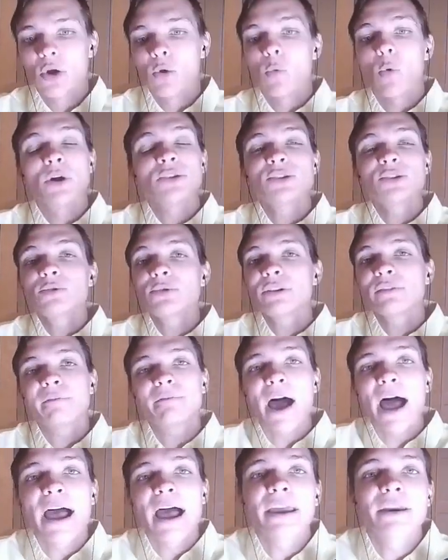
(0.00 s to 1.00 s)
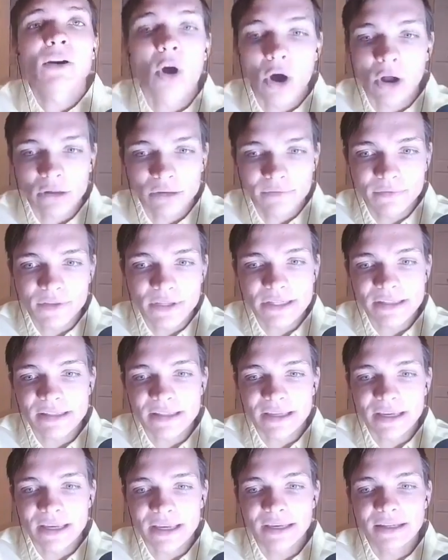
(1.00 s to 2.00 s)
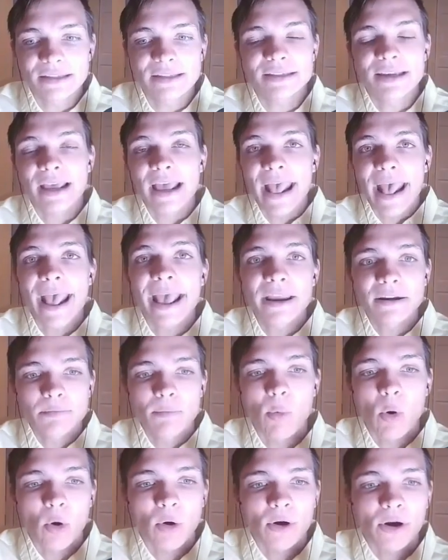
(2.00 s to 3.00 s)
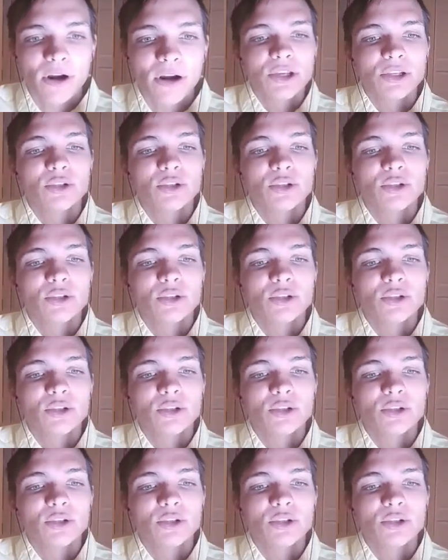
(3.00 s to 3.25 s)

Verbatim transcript: Once you define all of these things and more,